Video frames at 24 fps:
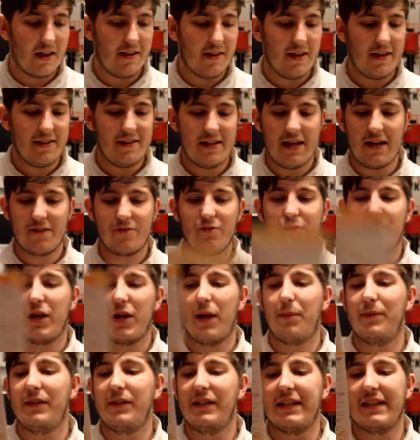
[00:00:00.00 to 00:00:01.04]
And then natural
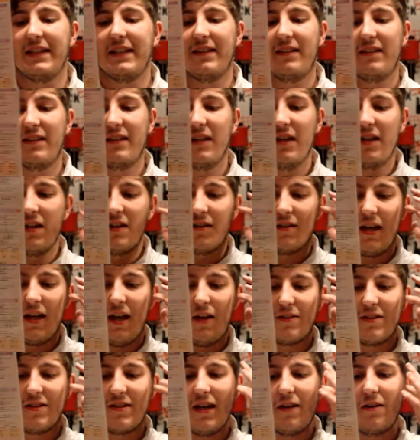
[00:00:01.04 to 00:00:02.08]
Japanese, so how
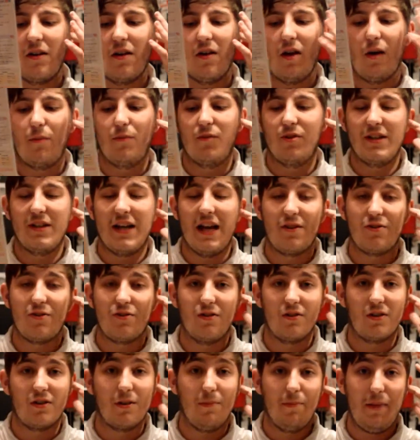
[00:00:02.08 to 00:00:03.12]
to sound a lot more
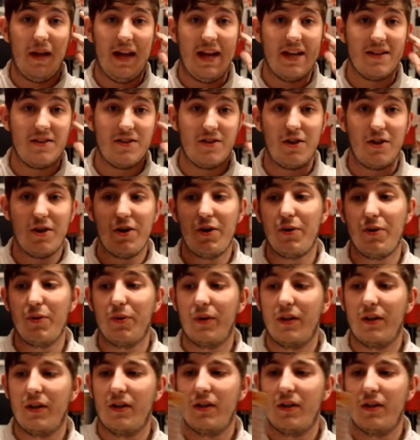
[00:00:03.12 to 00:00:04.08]
natural compared to